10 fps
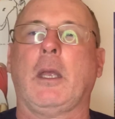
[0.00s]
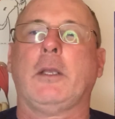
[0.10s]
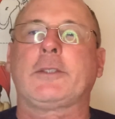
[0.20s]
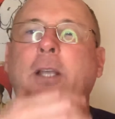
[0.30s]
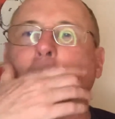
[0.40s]

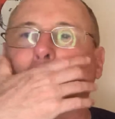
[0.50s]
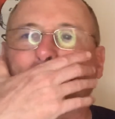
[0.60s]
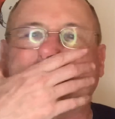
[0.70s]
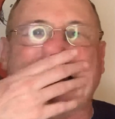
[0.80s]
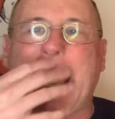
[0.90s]
So
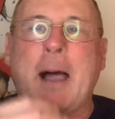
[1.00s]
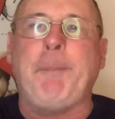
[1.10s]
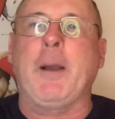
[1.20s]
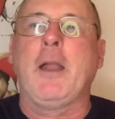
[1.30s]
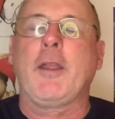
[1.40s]

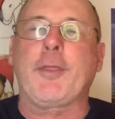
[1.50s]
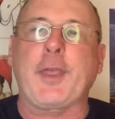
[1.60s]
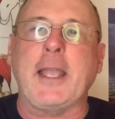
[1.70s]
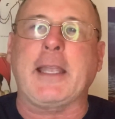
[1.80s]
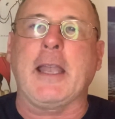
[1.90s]
stop
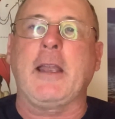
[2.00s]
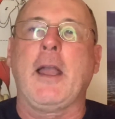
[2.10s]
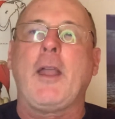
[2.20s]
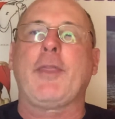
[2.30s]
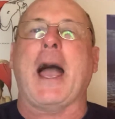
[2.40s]
thinking
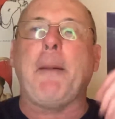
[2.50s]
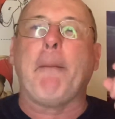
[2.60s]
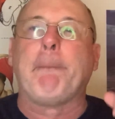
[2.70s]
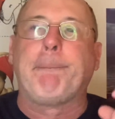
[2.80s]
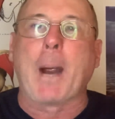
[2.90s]

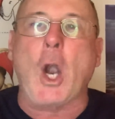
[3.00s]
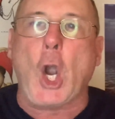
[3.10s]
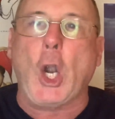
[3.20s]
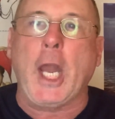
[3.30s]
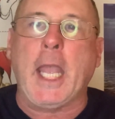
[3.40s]
that
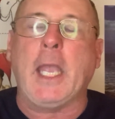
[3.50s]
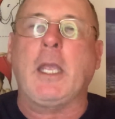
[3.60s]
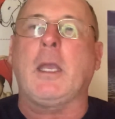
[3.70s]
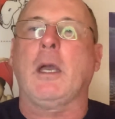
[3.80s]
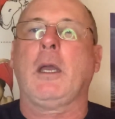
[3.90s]

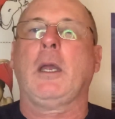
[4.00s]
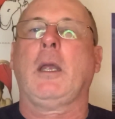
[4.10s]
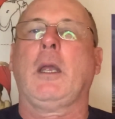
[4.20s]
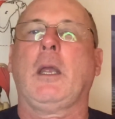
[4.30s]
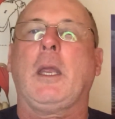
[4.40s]
burning
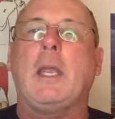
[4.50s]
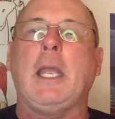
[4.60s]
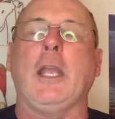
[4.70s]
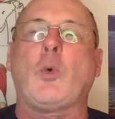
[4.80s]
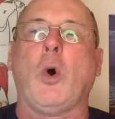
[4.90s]

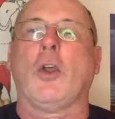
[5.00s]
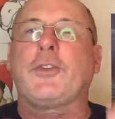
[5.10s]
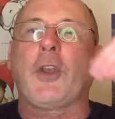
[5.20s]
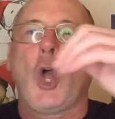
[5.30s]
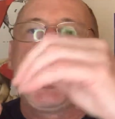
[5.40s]

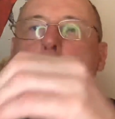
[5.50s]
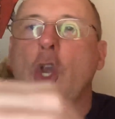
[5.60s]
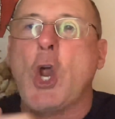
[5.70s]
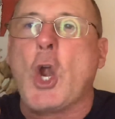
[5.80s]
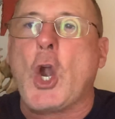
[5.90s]
equals
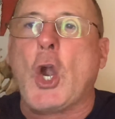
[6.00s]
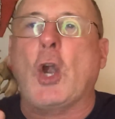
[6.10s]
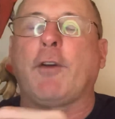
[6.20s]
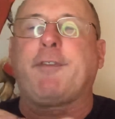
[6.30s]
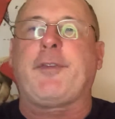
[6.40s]

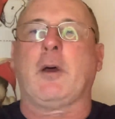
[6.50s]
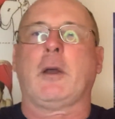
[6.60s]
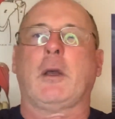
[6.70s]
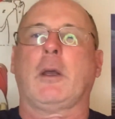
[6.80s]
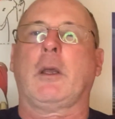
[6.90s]
nerve.
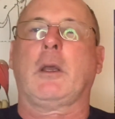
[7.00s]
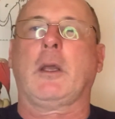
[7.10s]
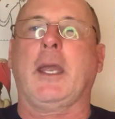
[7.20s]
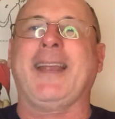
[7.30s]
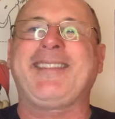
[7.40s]

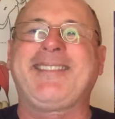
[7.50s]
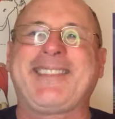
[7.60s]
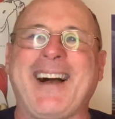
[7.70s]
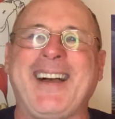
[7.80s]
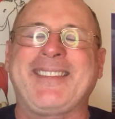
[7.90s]
It
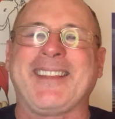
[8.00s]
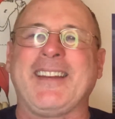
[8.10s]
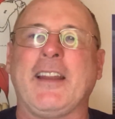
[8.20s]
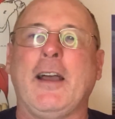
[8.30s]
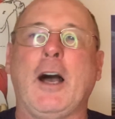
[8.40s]

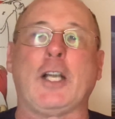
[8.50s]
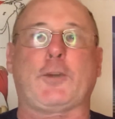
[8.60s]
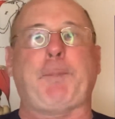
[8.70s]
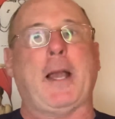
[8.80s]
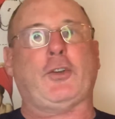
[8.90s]
doesn't,
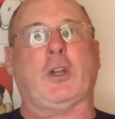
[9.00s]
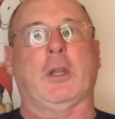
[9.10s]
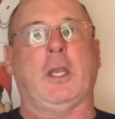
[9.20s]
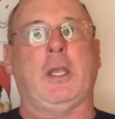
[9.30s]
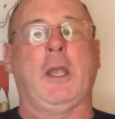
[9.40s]

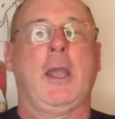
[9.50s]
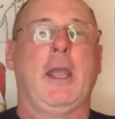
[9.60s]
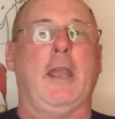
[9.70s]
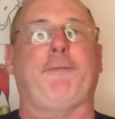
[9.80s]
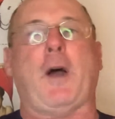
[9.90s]
especially
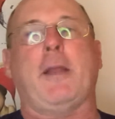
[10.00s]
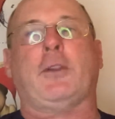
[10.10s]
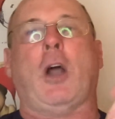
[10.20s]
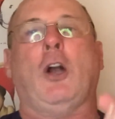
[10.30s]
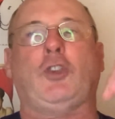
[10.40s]
if I
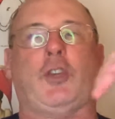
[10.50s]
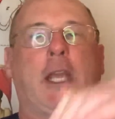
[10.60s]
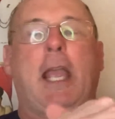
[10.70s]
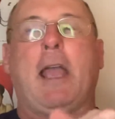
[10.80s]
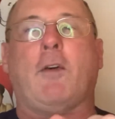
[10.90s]
touch
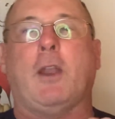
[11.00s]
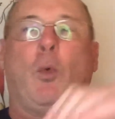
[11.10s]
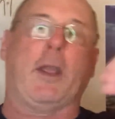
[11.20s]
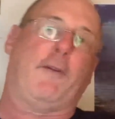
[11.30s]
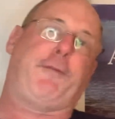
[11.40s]
the area
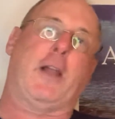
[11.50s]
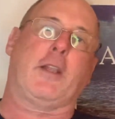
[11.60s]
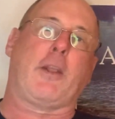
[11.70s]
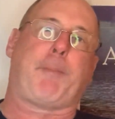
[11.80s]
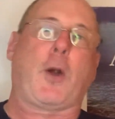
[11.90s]
where you're
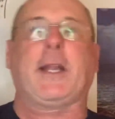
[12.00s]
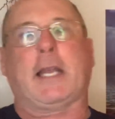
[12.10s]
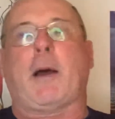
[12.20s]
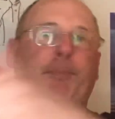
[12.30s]
feeling the burning and I'm